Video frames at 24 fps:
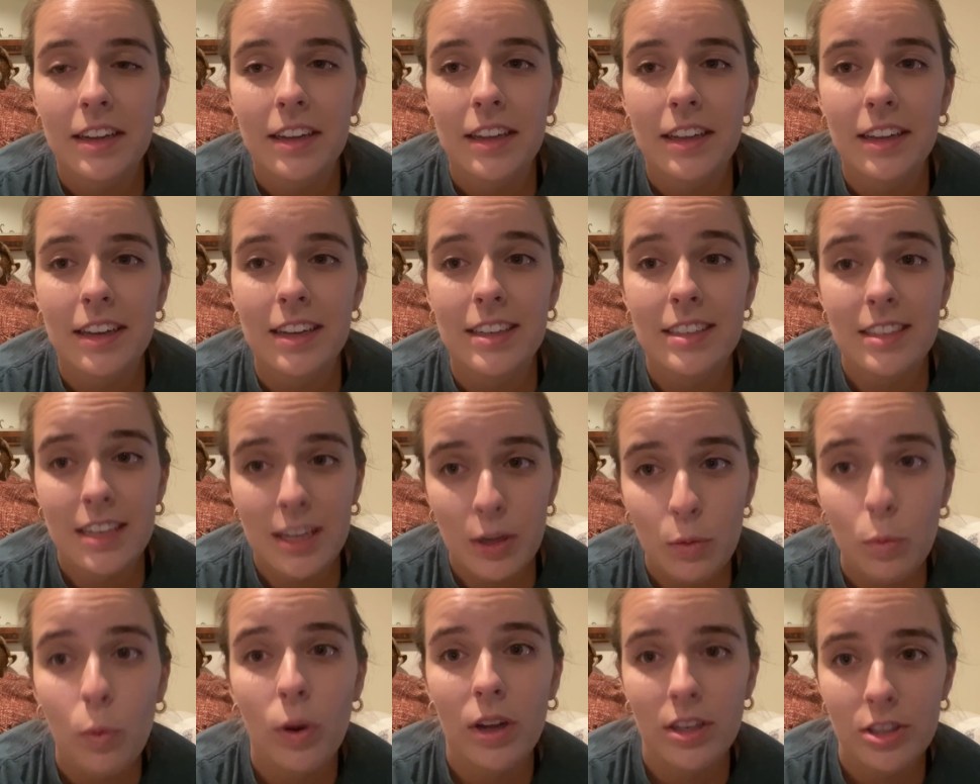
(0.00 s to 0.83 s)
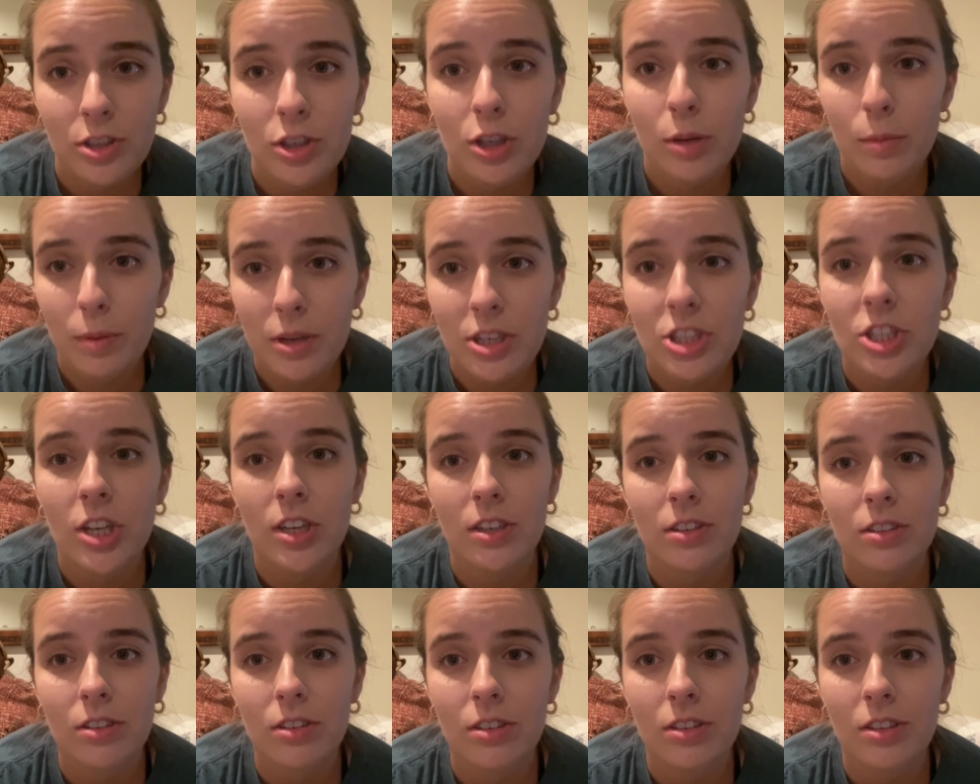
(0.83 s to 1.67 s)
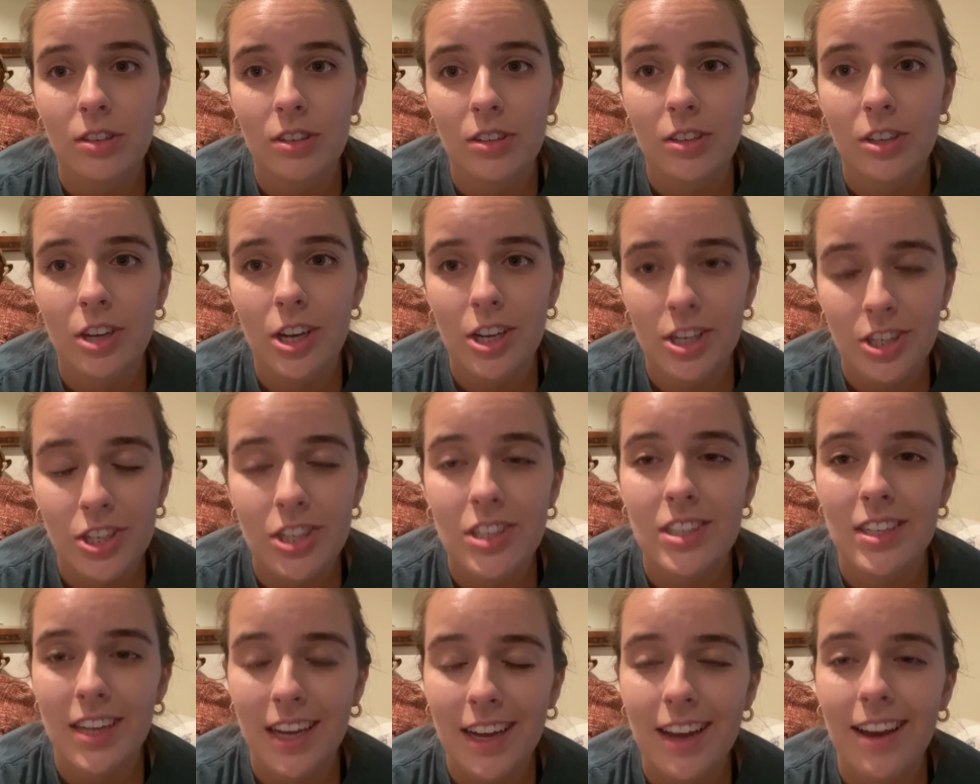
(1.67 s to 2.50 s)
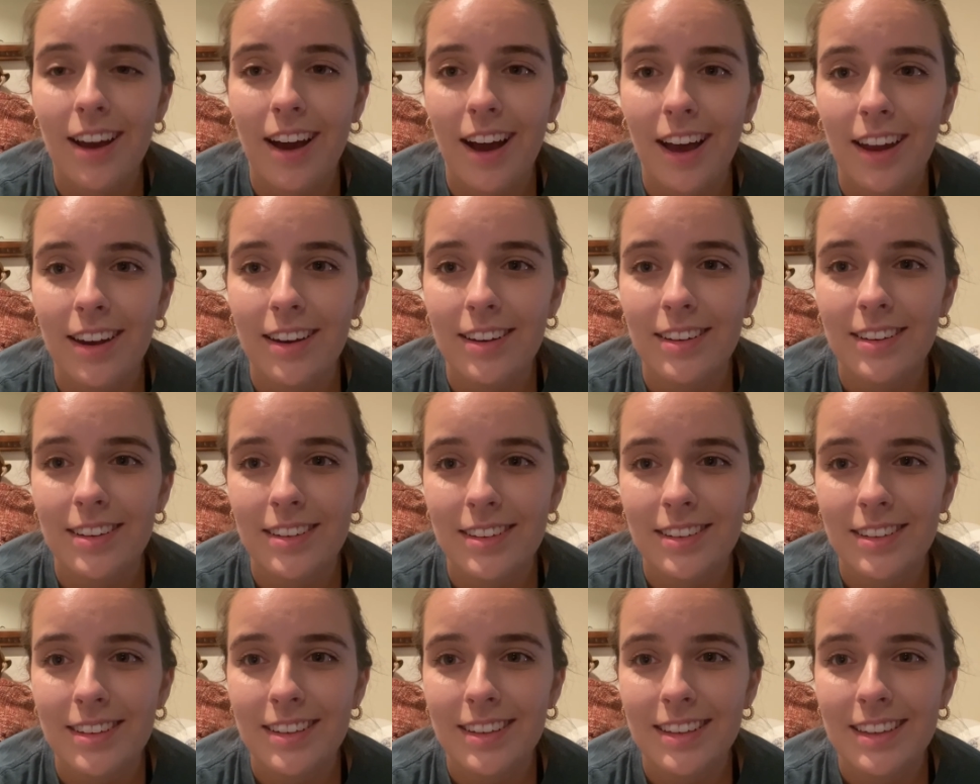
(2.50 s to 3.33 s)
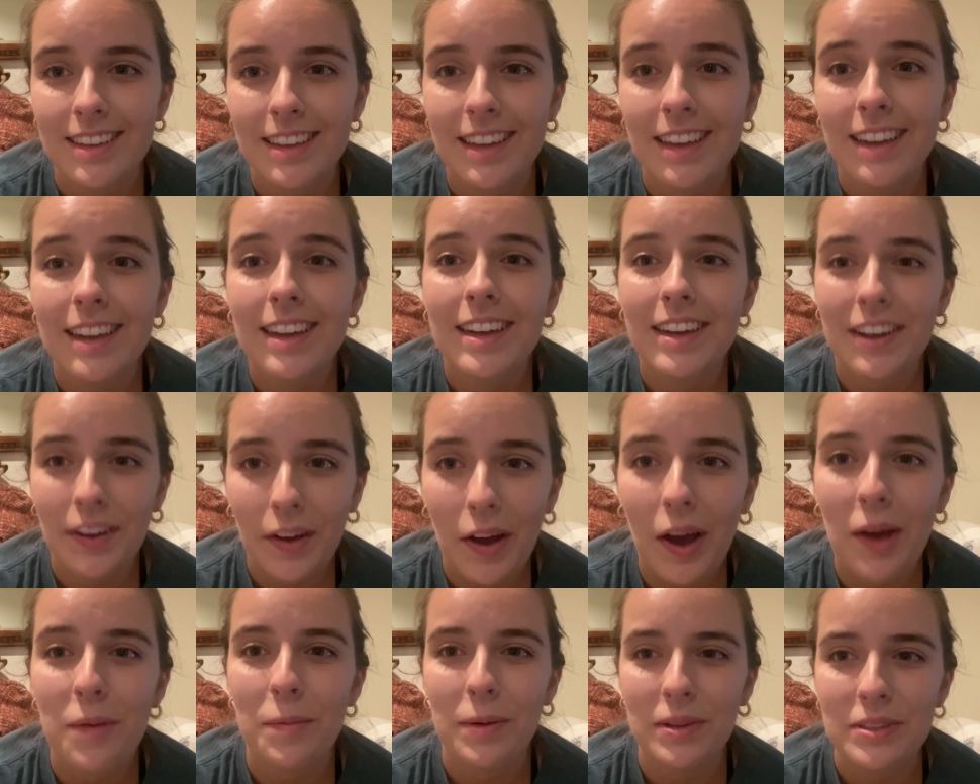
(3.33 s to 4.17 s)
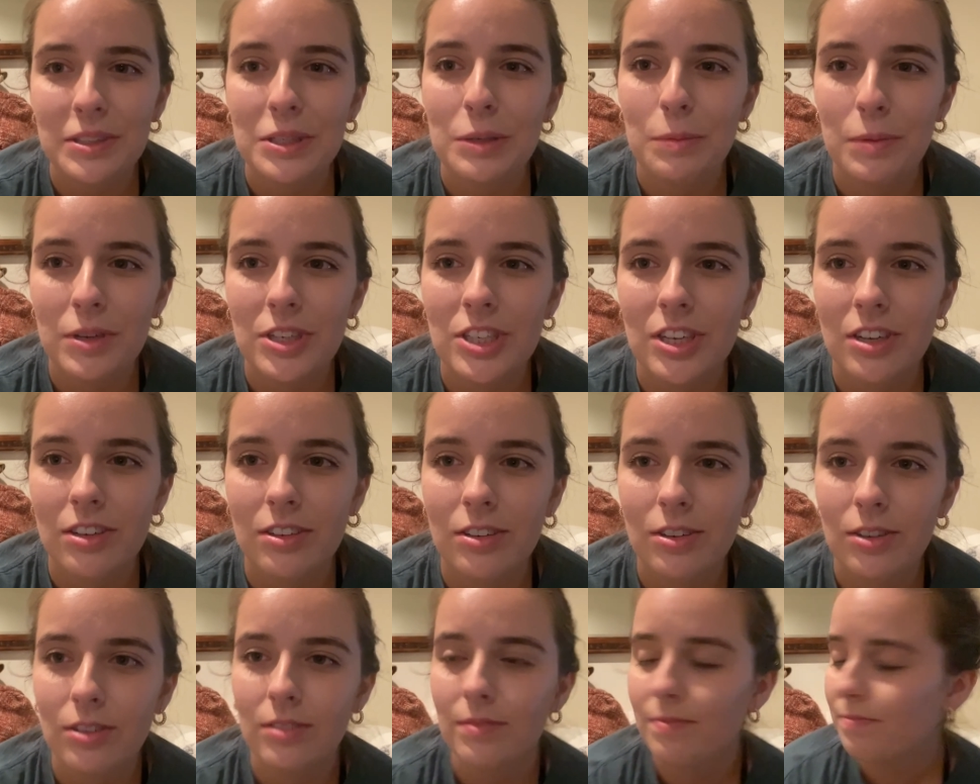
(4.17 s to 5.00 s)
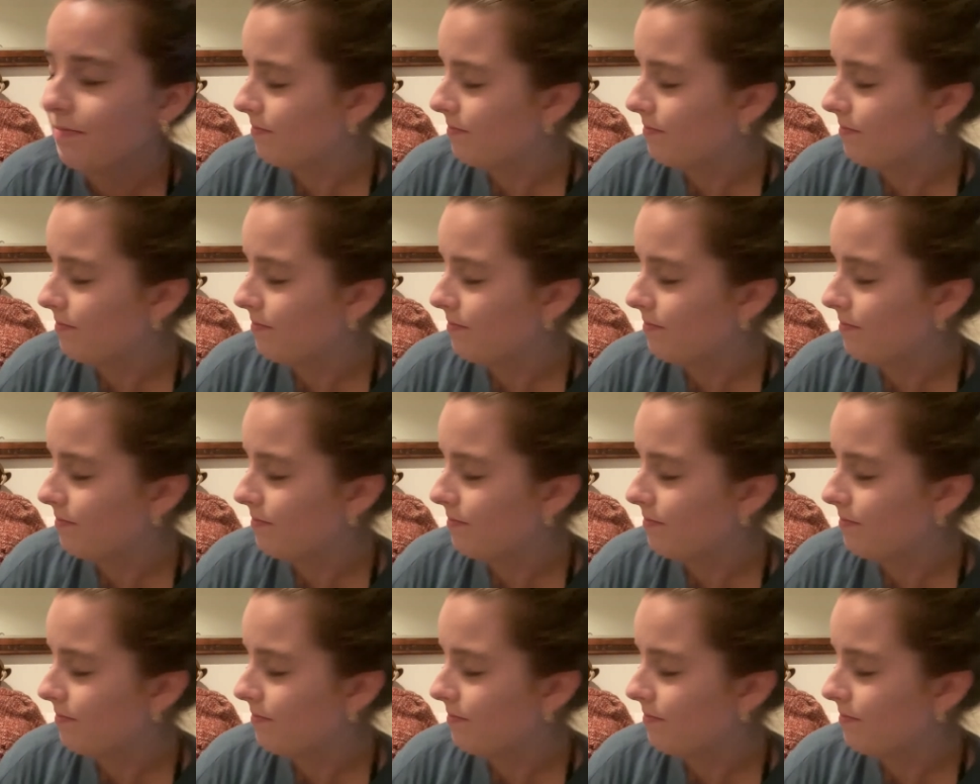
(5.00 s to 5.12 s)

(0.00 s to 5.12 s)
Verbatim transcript: Because he wants you to be gentle. Just like God. God wants you to be gentle.